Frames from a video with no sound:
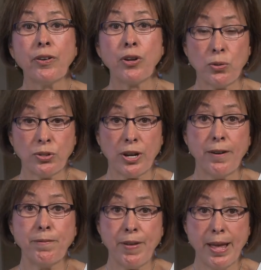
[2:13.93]
Coast
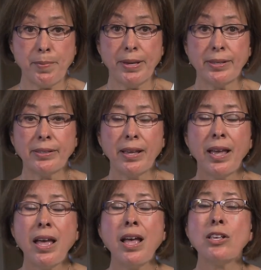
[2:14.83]
Guard families.
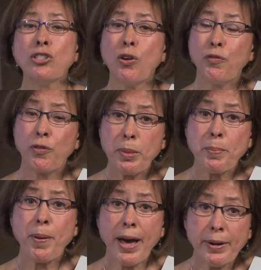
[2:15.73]
So from the
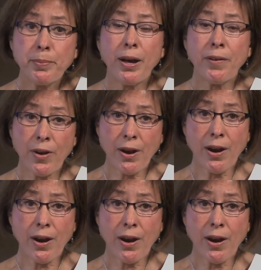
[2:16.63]
bottom of our